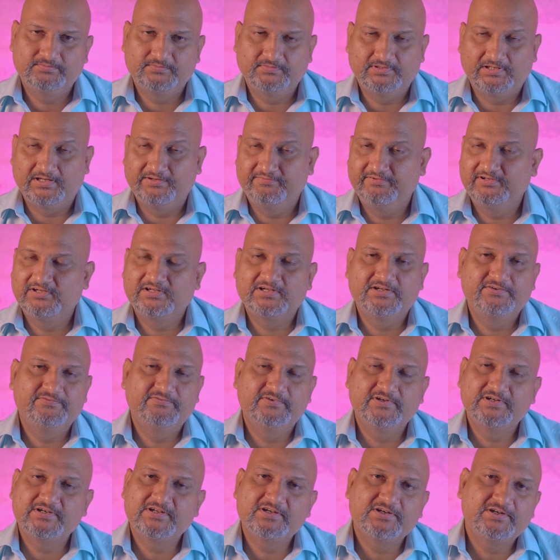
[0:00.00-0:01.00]
I will
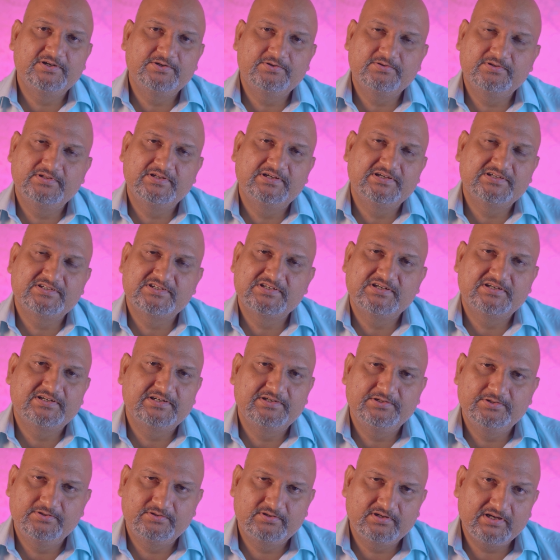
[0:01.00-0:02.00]
convert it into the asset
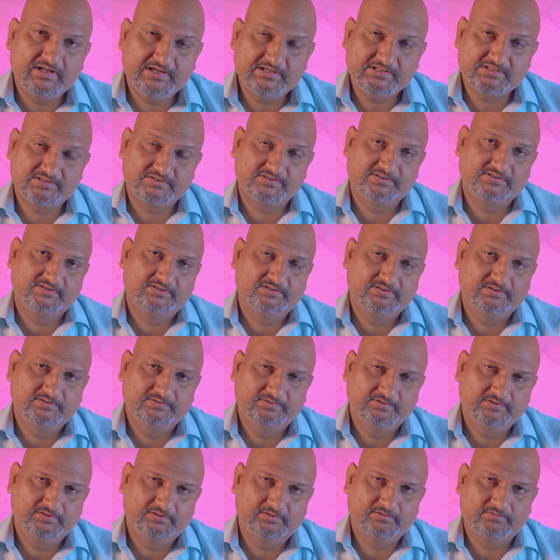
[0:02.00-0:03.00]
and utilize
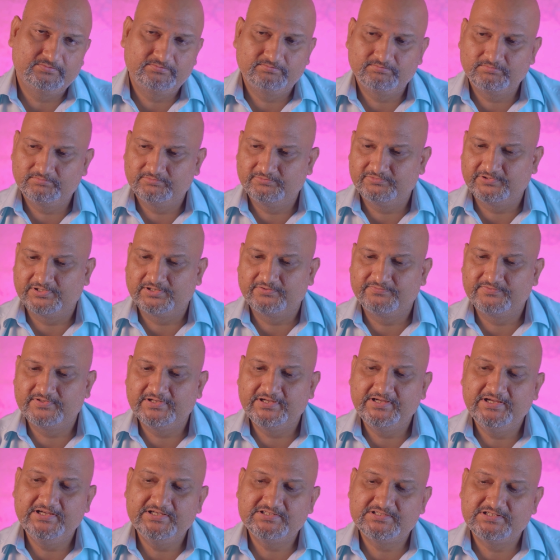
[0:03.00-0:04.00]
one of
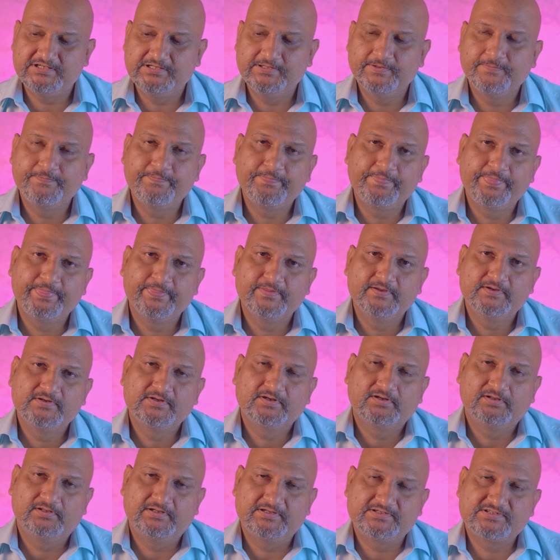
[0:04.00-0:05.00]
the AC,
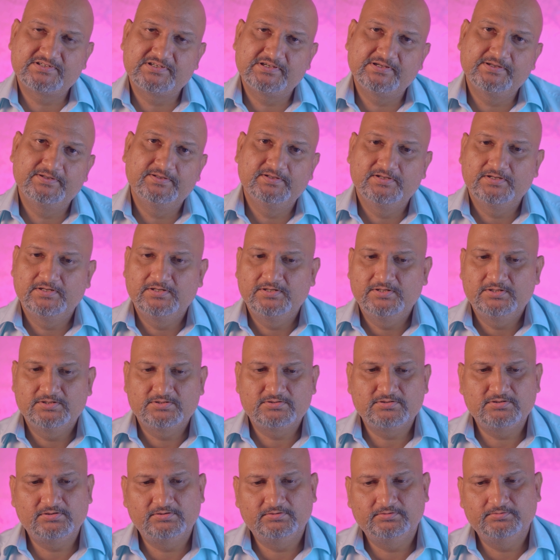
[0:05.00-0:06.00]
let's say.
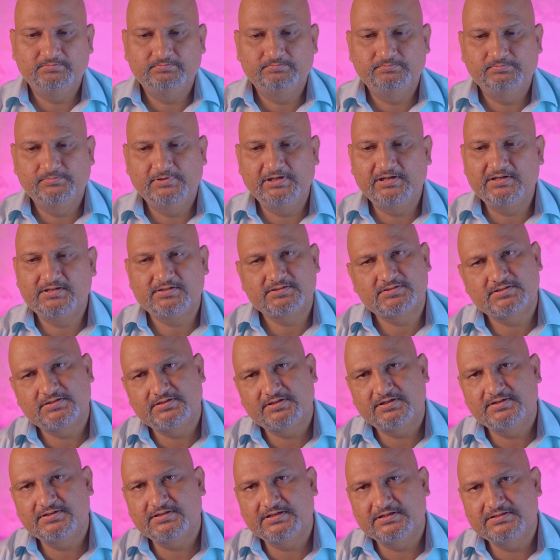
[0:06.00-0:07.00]
So there are
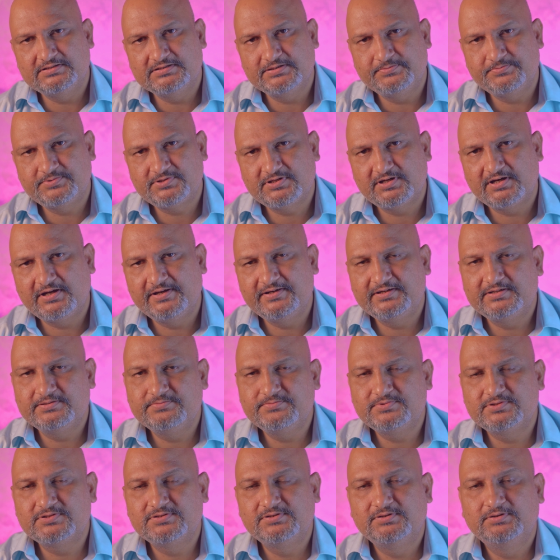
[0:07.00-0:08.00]
certain consumption
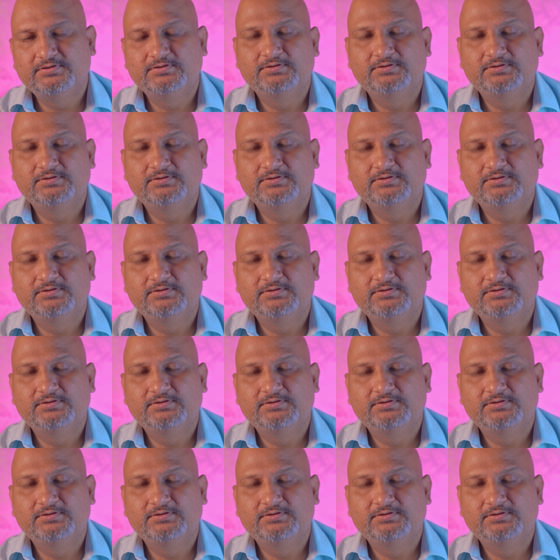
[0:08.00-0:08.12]
items.